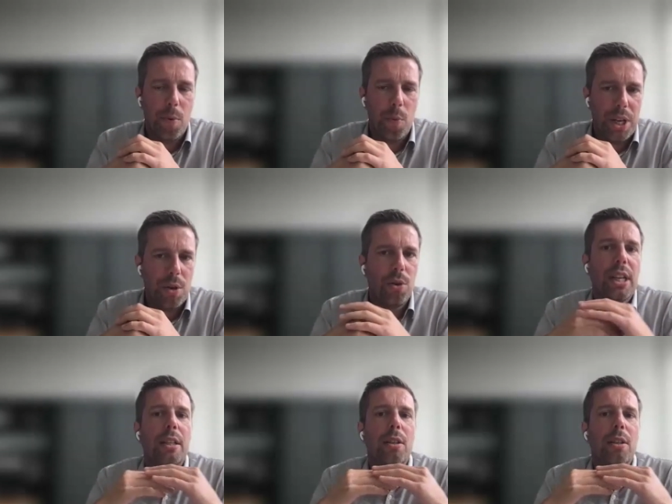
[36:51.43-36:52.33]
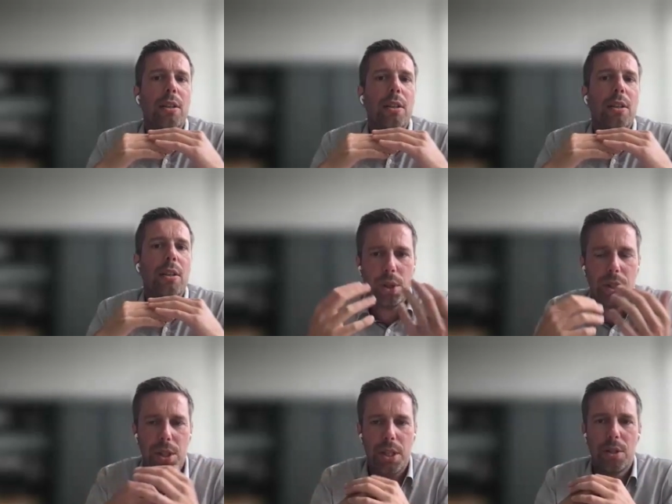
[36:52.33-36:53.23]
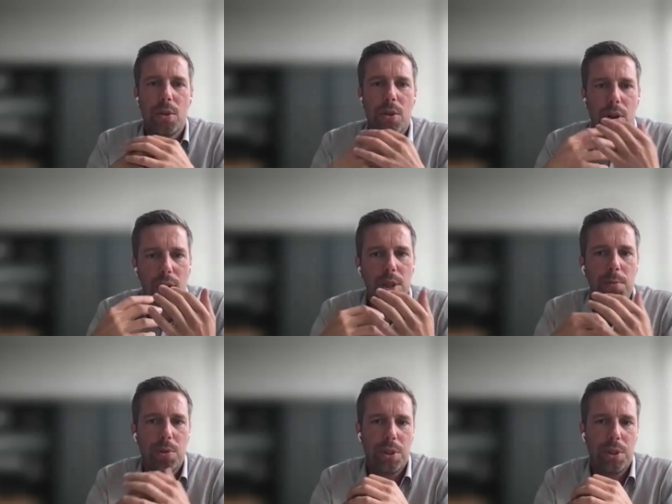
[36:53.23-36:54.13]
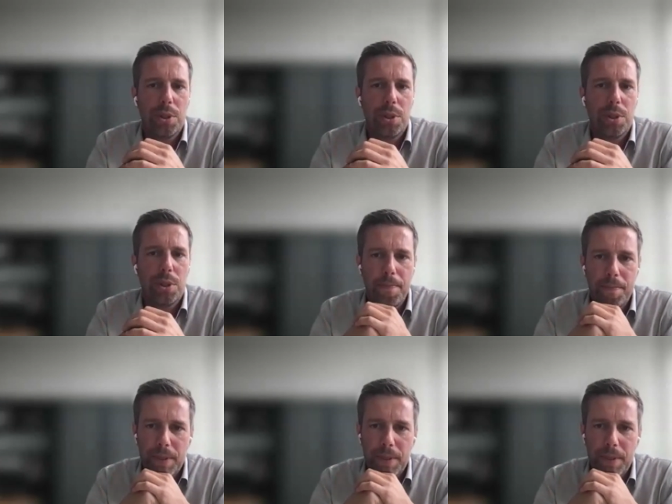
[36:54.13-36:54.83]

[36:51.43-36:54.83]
when you look at all the genes or all the proteins.